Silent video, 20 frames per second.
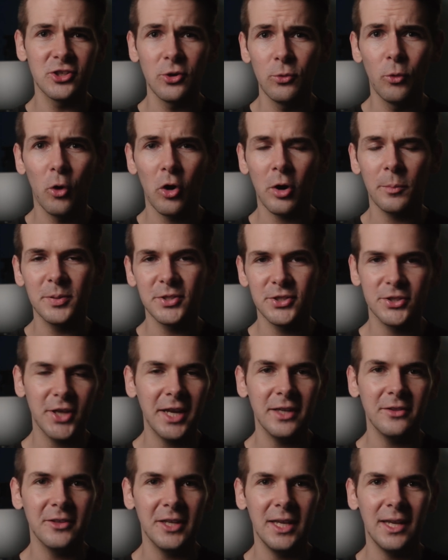to warp
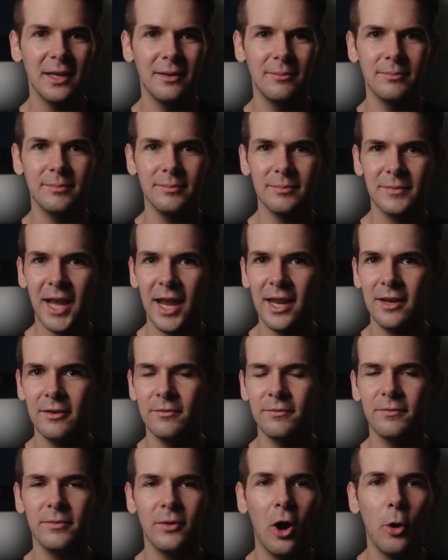slightly and kind
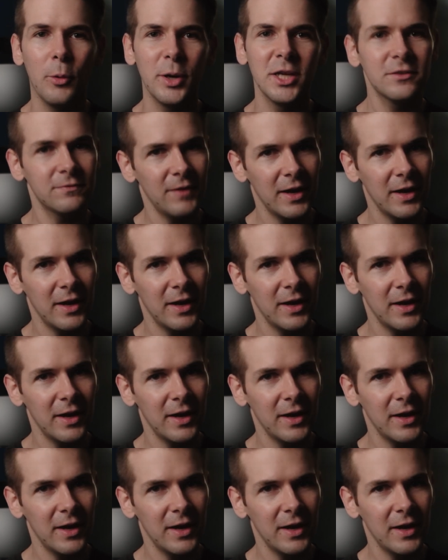of always